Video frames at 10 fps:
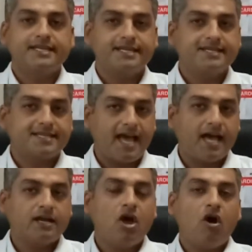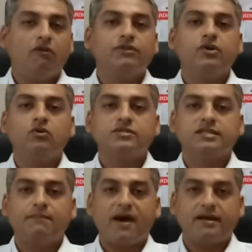CT scan of the nose
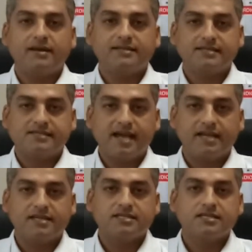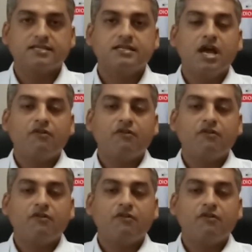and the paranasal sinuses,